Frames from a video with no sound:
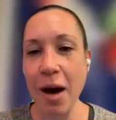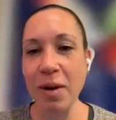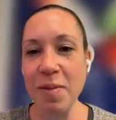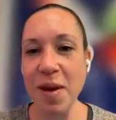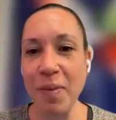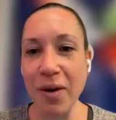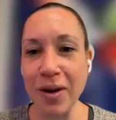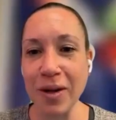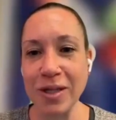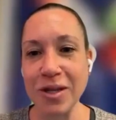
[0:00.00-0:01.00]
how many
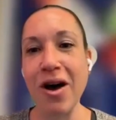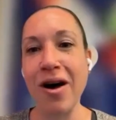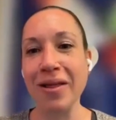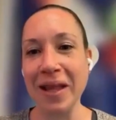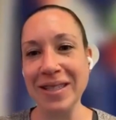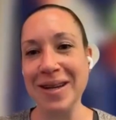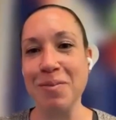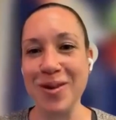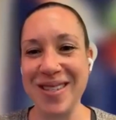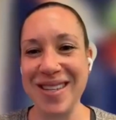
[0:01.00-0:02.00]
people saw
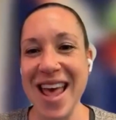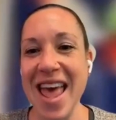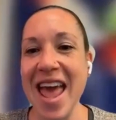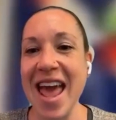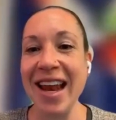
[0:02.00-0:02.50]
LinkedIn posts.